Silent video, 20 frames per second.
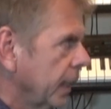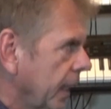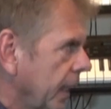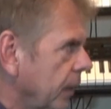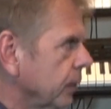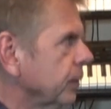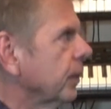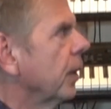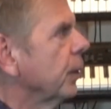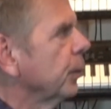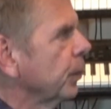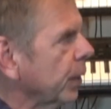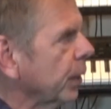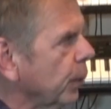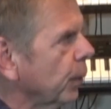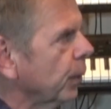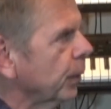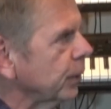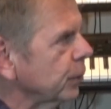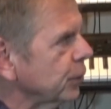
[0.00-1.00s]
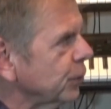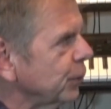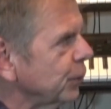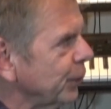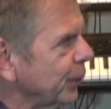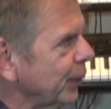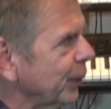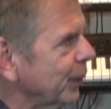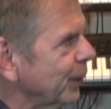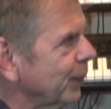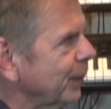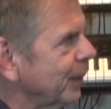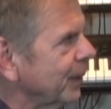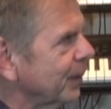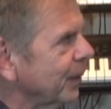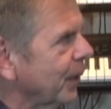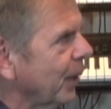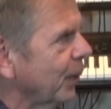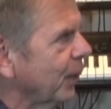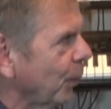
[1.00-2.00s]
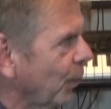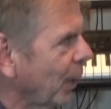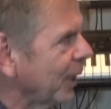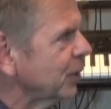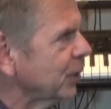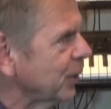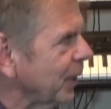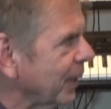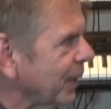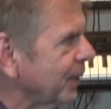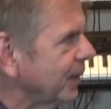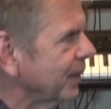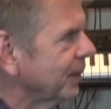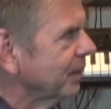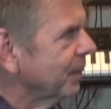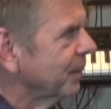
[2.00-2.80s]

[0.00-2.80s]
Aldon Recording Studio on the West End.